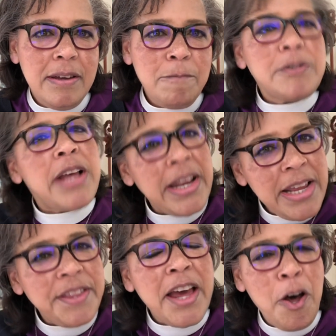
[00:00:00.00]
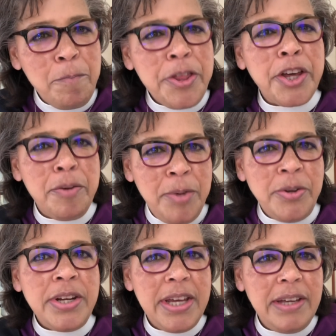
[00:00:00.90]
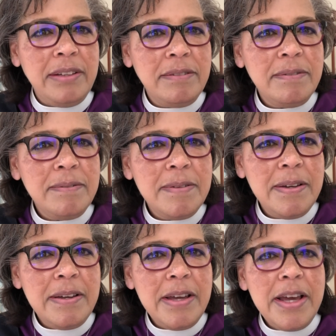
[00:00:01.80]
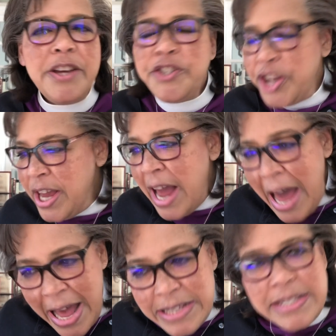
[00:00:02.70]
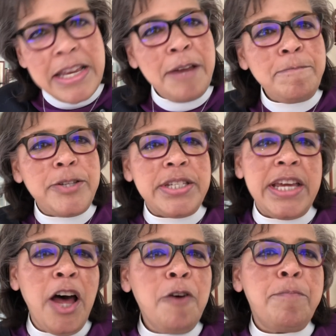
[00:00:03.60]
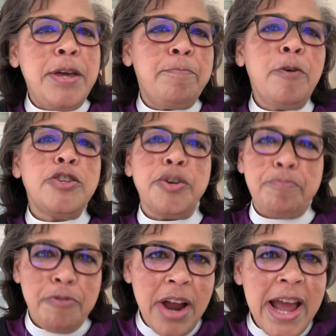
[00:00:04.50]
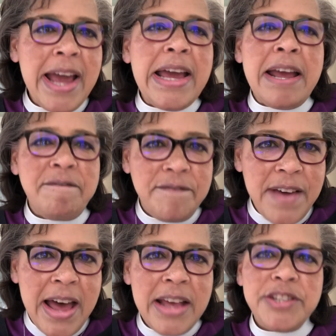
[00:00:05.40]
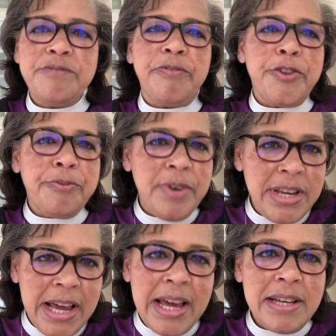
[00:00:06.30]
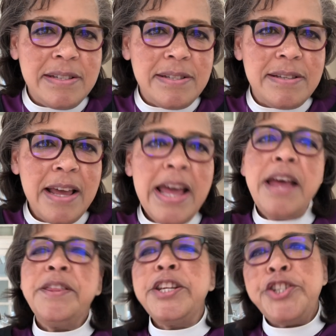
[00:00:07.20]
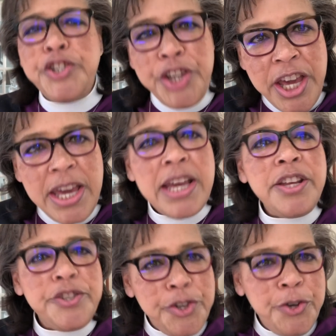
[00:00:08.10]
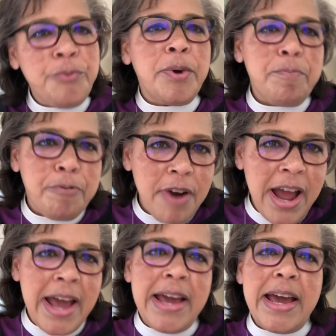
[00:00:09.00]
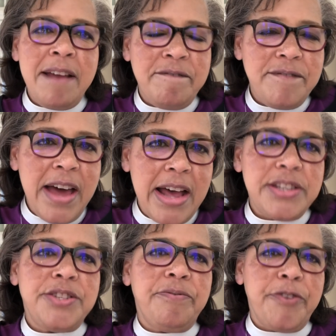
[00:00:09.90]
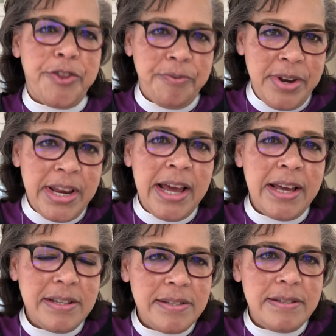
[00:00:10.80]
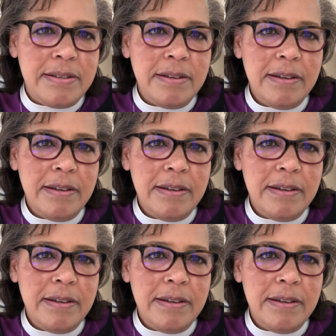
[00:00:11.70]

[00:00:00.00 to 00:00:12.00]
was, I need the help of the community. She asked him to tell people to pray and fast for 3 days, that she too would pray and fast for 3 days.